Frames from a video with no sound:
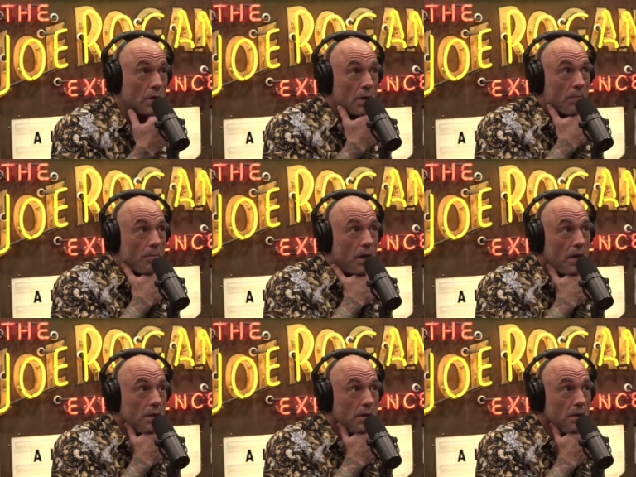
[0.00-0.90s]
But
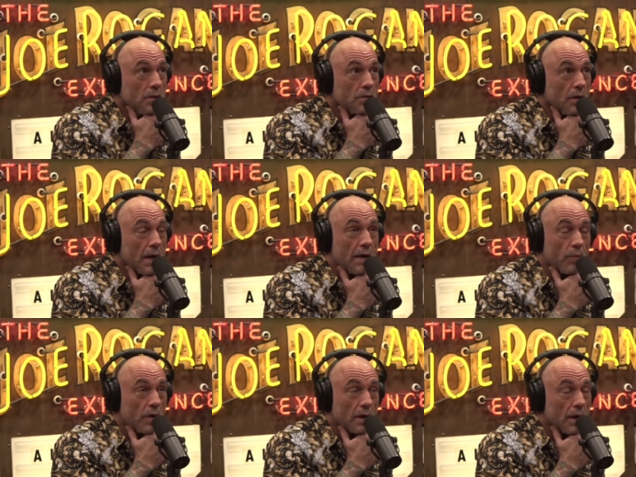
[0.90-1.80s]
yeah. in turn, I had
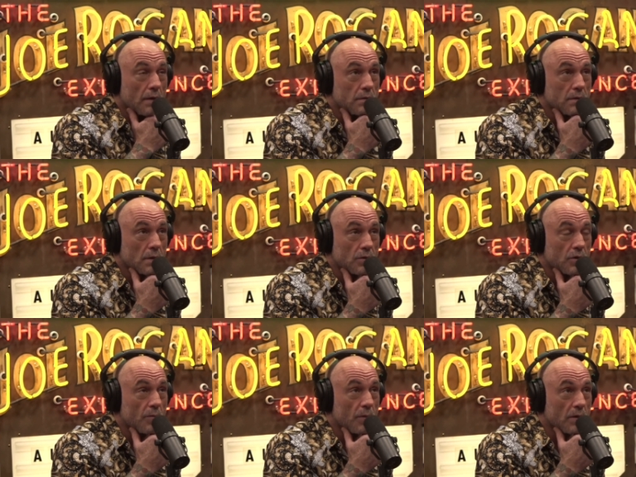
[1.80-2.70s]
one guy who was like
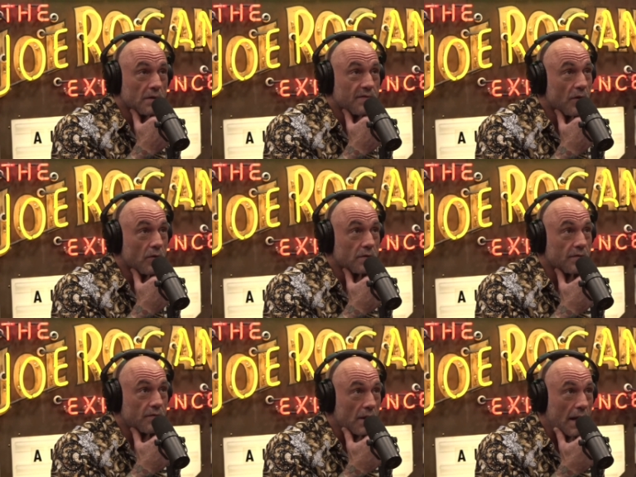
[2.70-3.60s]
showing me all these photos
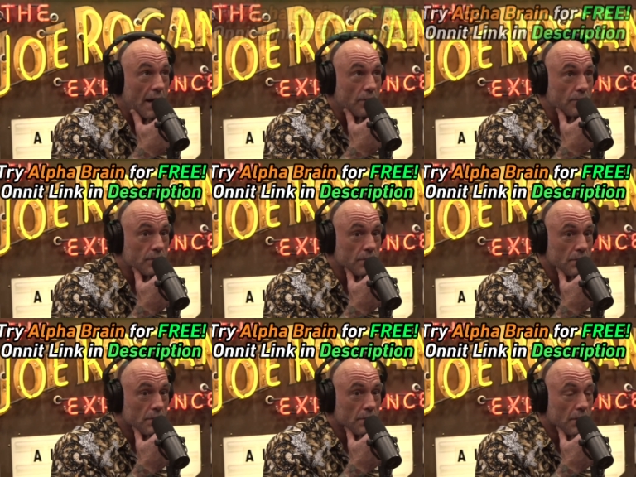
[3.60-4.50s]
of clouds.
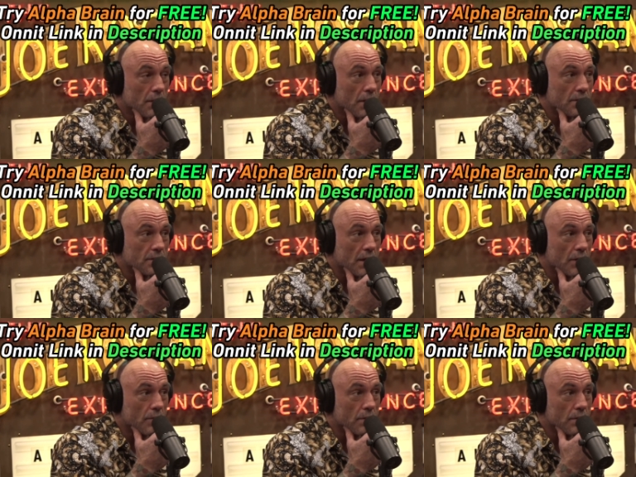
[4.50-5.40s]
Yeah, and oh, I, yeah. Like, I get
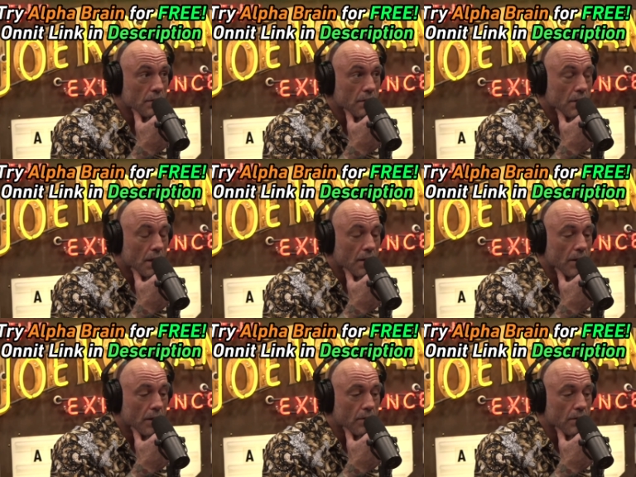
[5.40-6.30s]
it every day. Every, and I'm
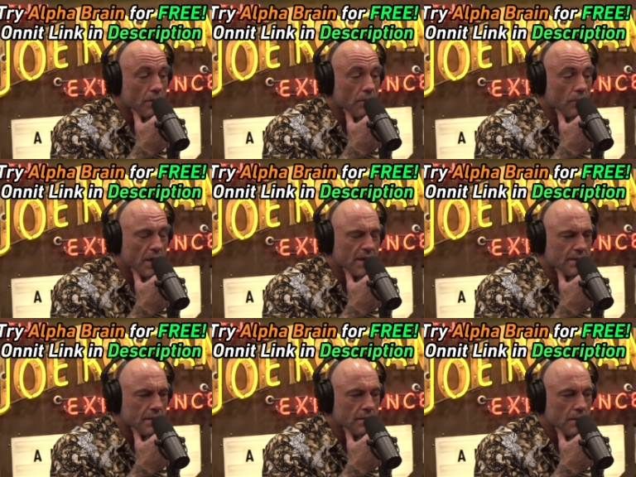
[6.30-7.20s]
every like, day. what is it?